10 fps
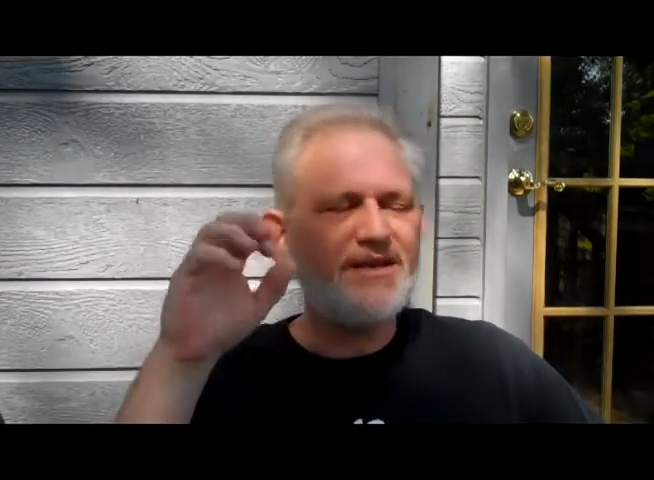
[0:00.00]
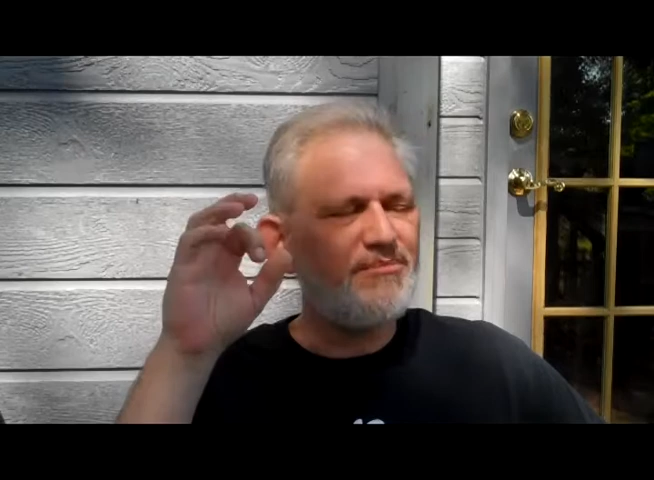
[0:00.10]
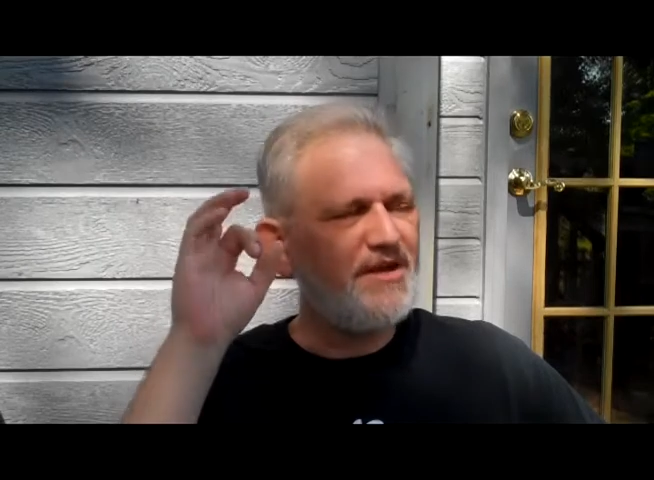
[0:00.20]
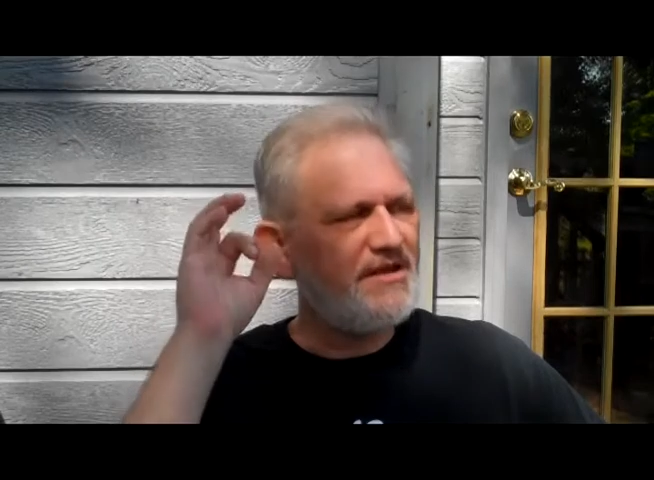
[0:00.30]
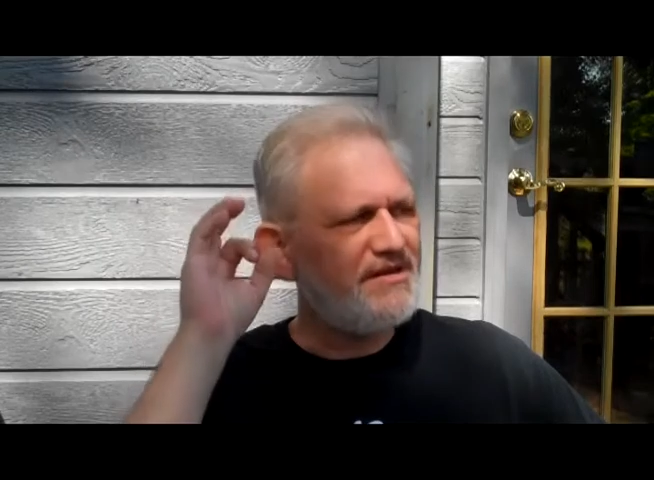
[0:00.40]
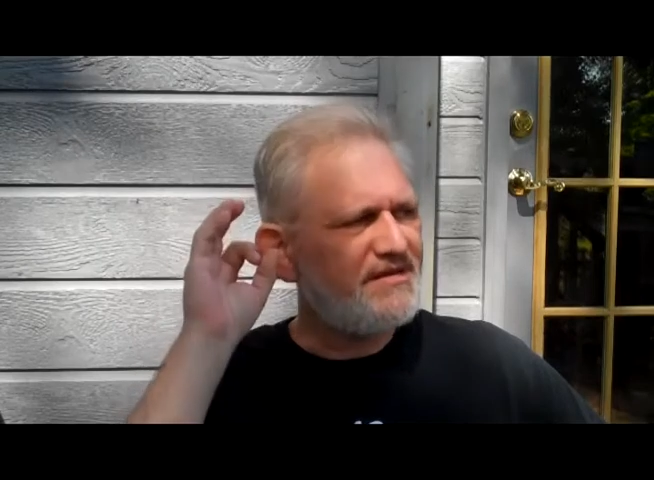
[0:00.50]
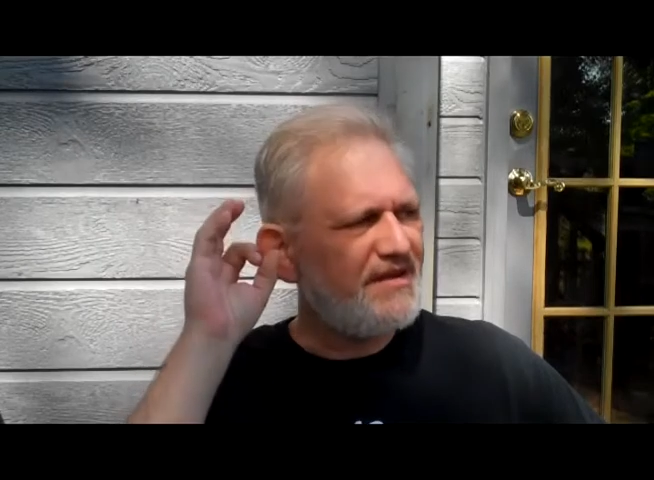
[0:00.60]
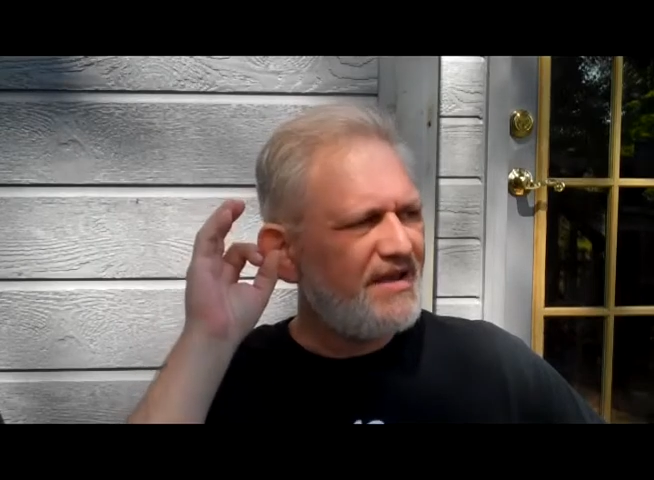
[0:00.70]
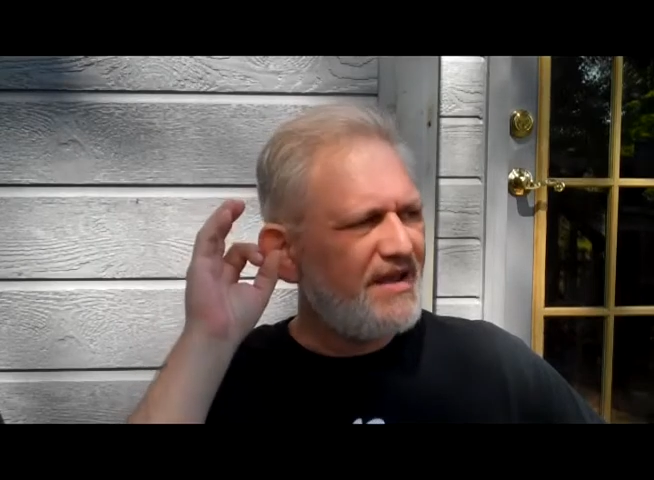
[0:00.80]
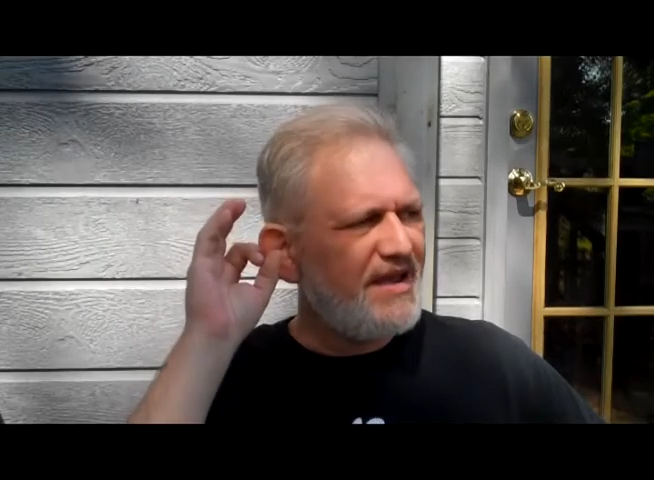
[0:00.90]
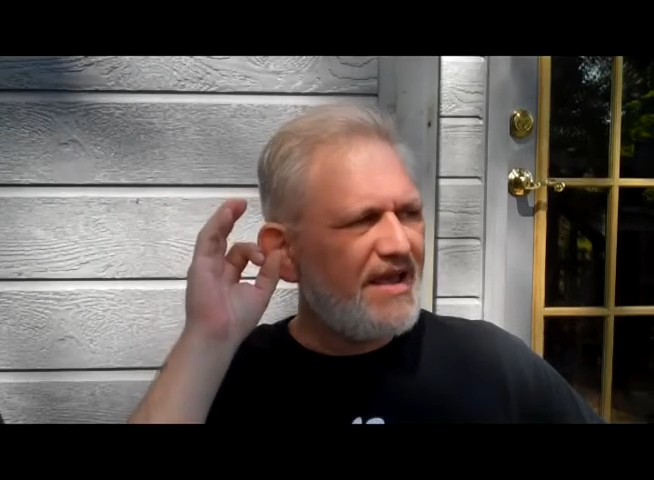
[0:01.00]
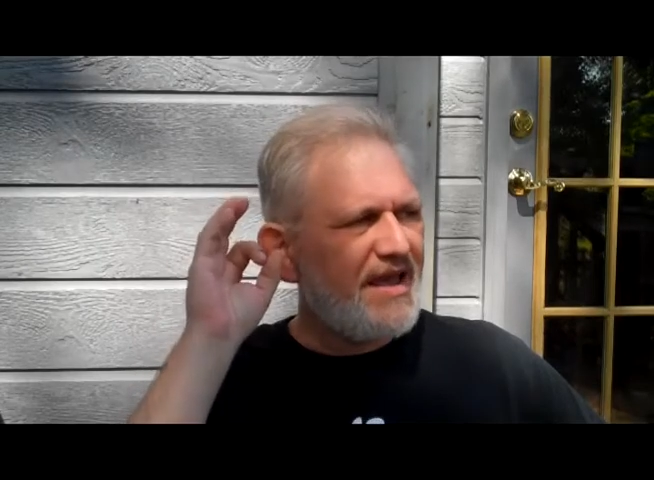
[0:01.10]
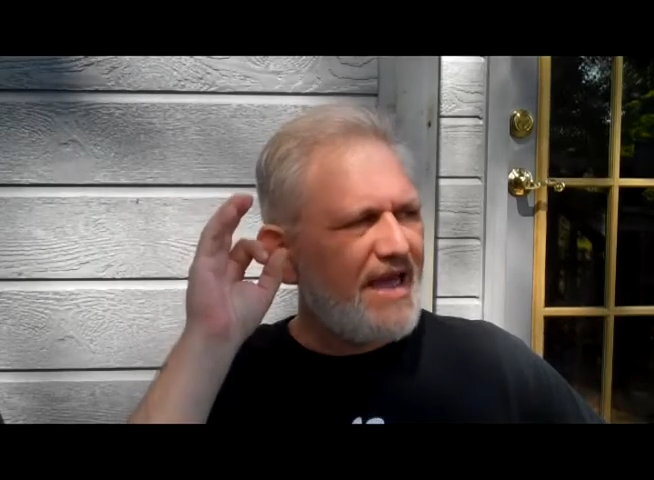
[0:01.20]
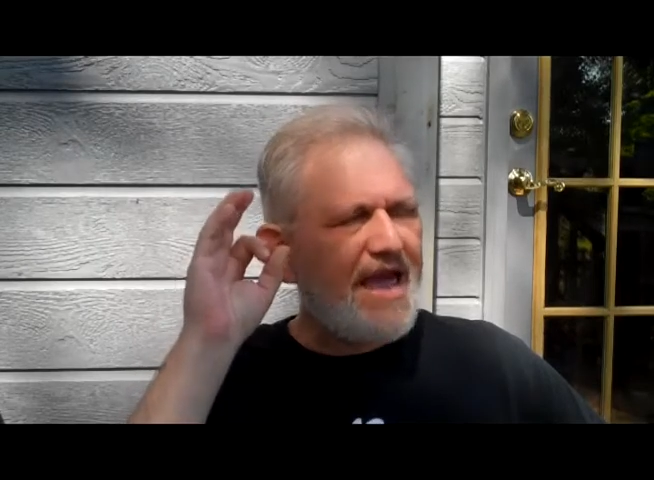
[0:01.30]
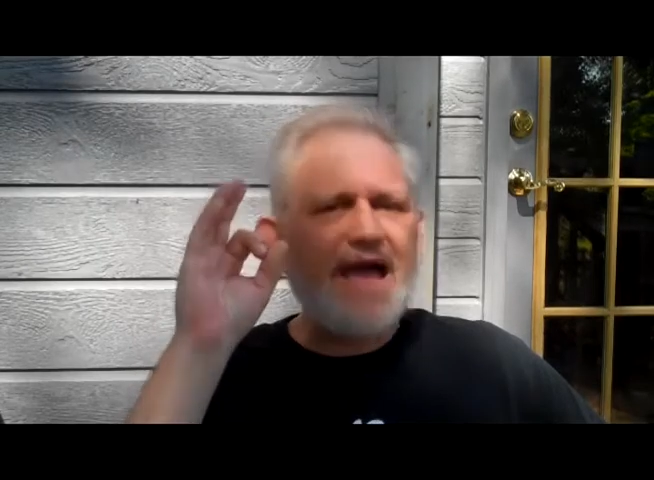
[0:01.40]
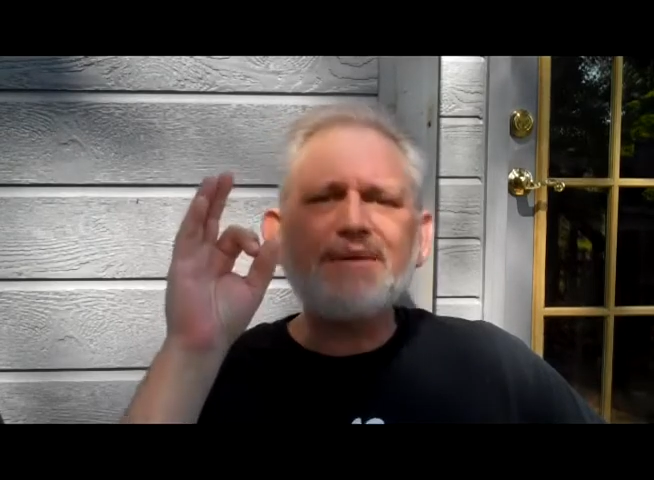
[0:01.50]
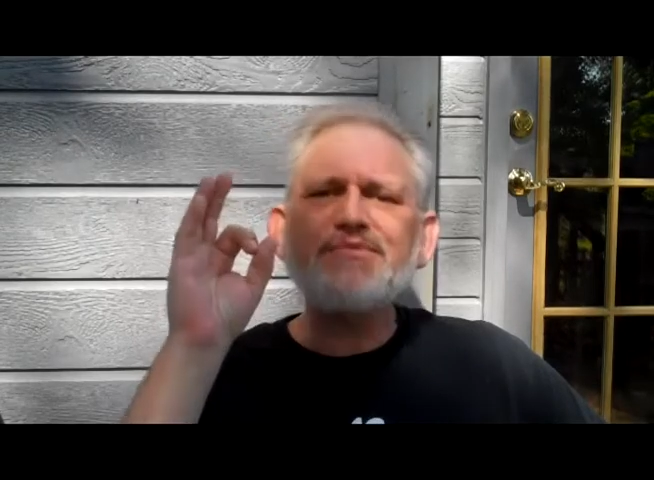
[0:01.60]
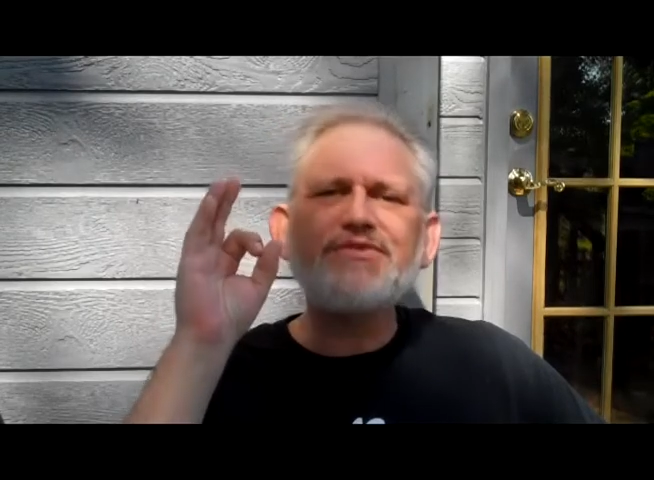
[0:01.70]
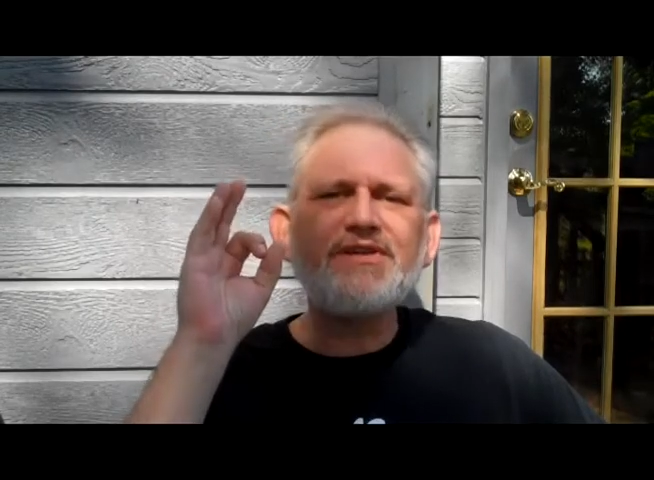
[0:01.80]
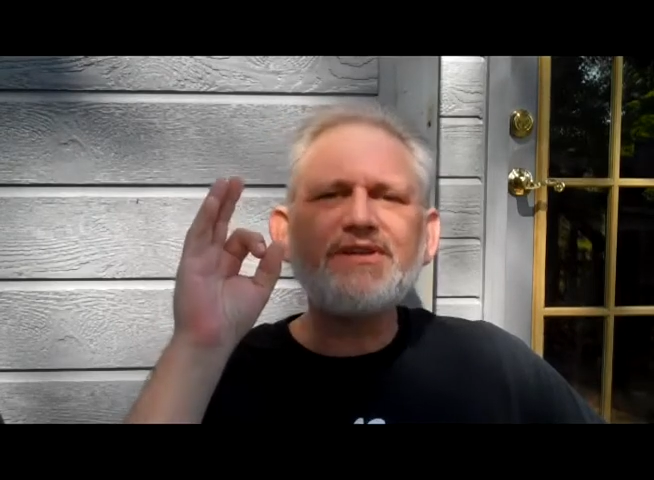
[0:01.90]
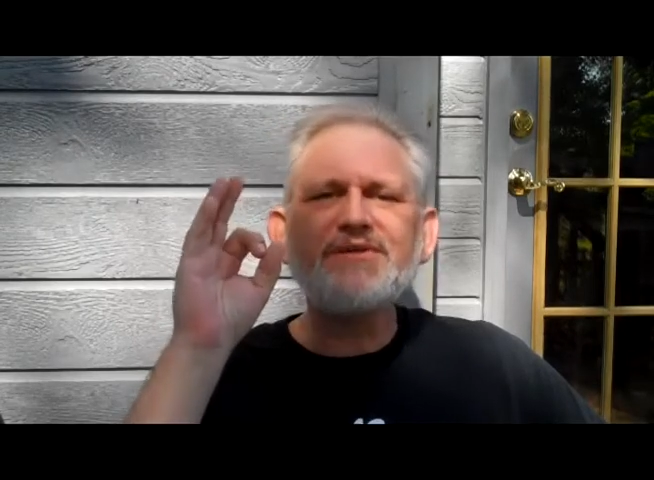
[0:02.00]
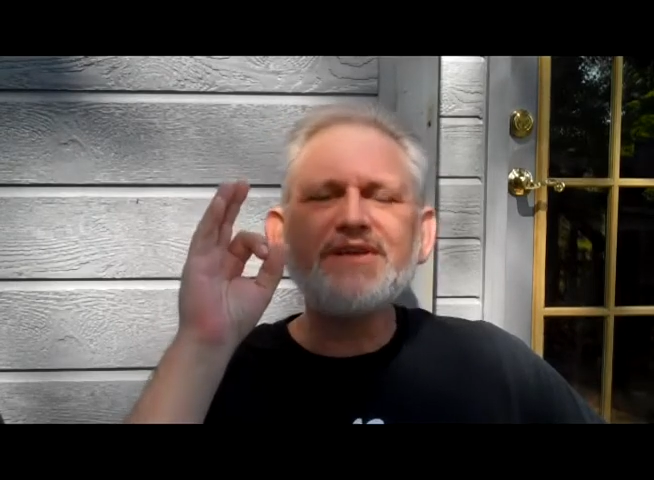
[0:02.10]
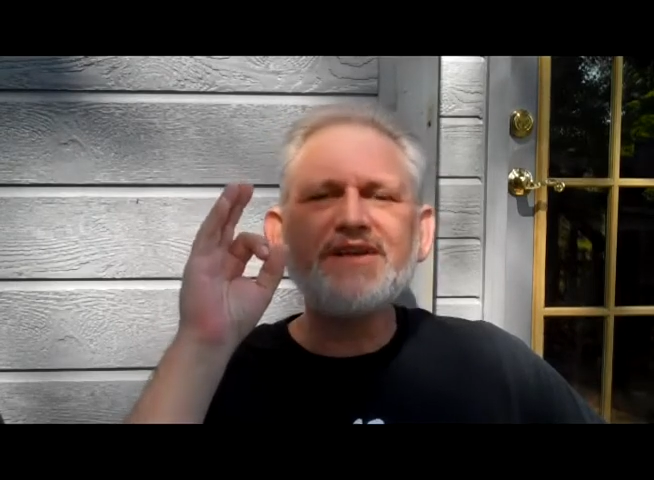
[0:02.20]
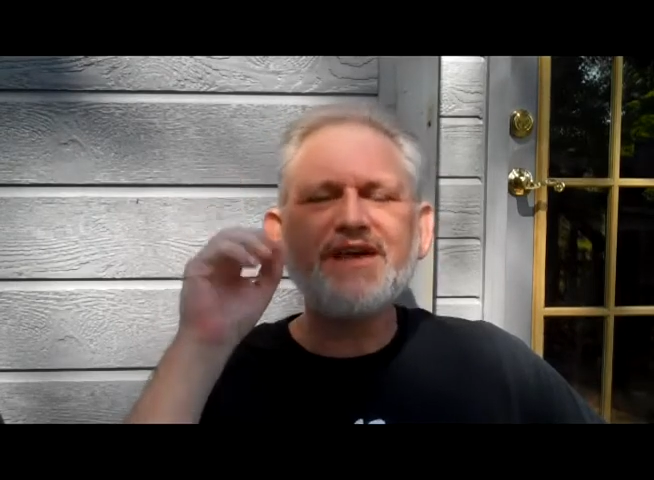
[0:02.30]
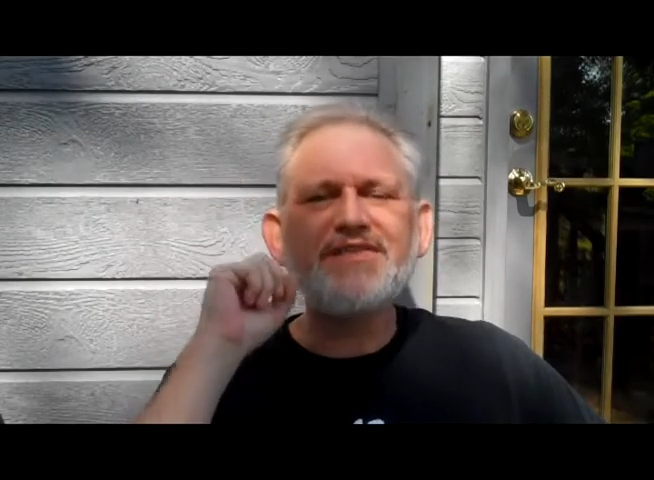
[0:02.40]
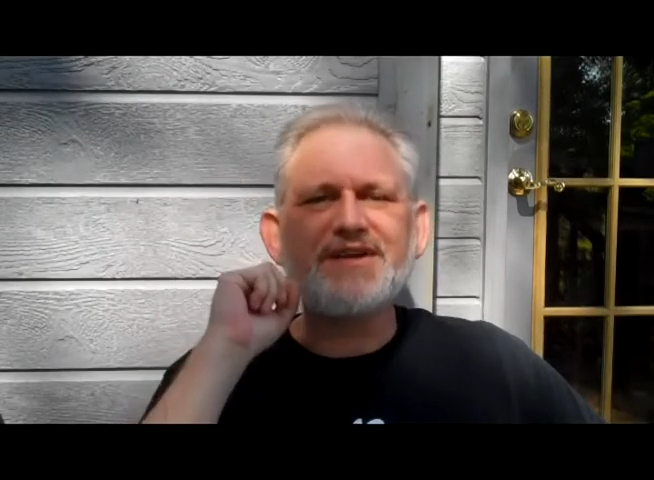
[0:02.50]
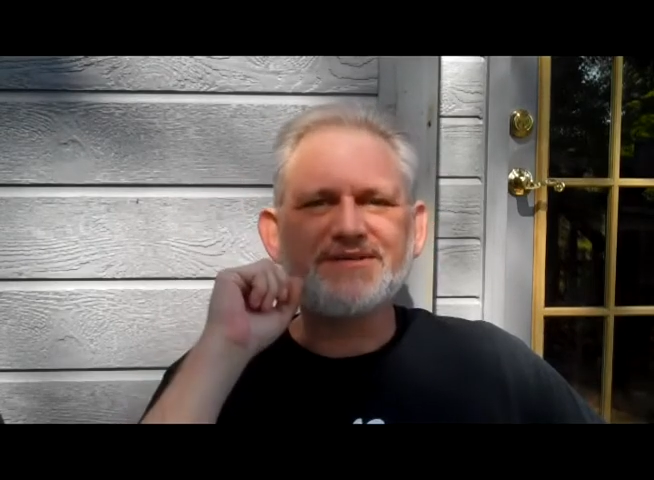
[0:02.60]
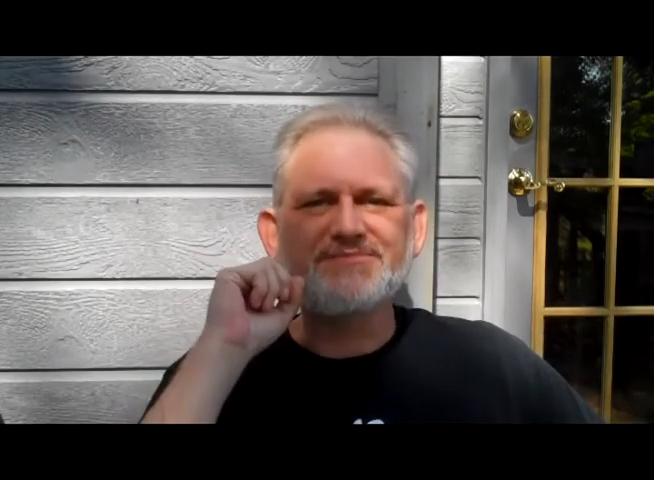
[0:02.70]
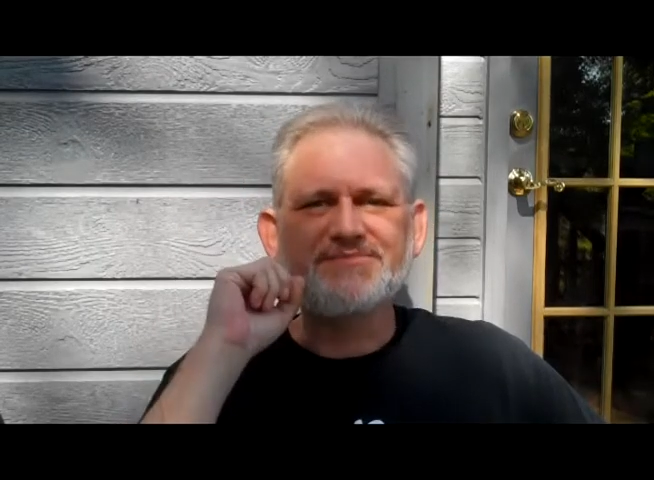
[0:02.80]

It means absolutely nothing.